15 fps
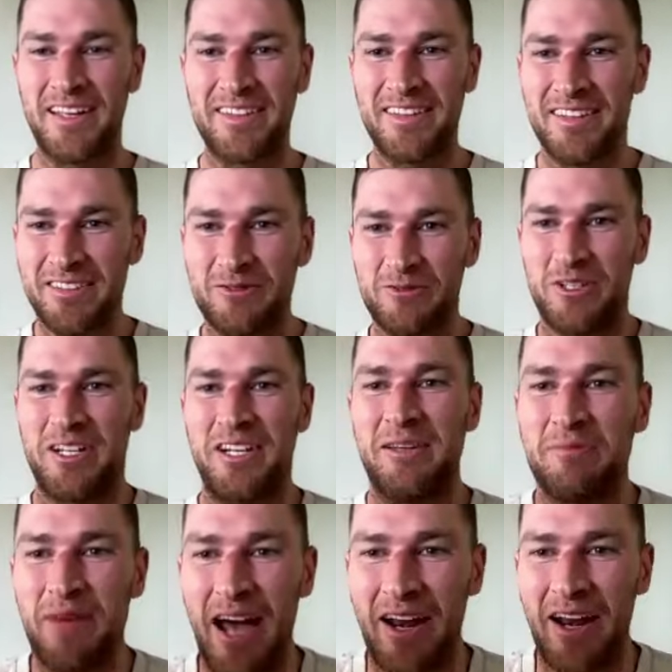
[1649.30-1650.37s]
doesn't really
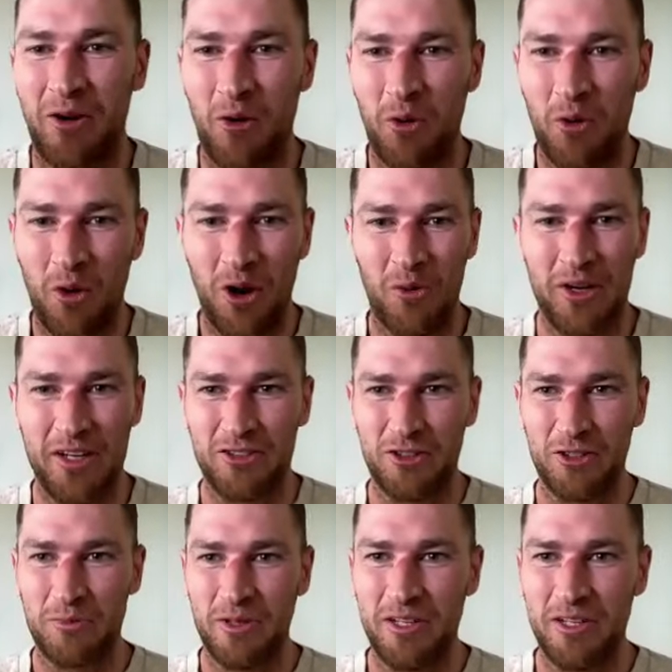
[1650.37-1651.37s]
matter what we do,